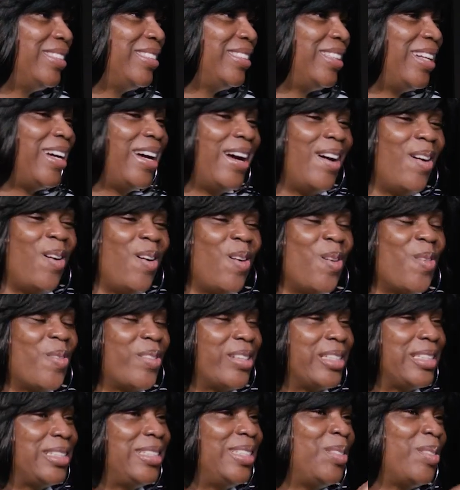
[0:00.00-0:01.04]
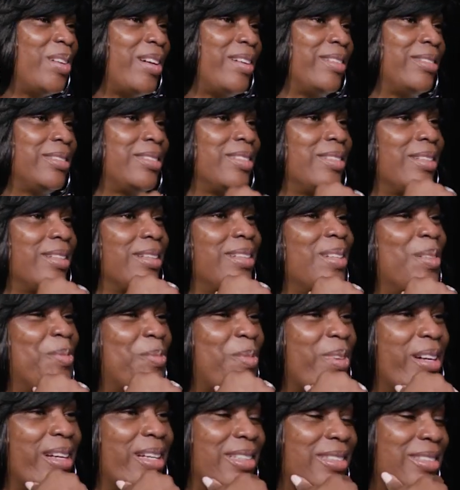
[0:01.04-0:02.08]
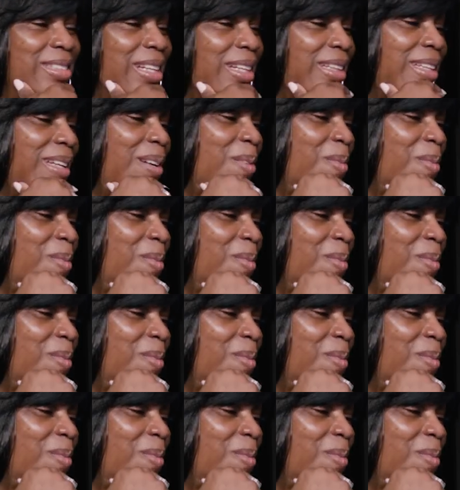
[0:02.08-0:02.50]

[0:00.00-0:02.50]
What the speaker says: I always knew I was going to come west. I think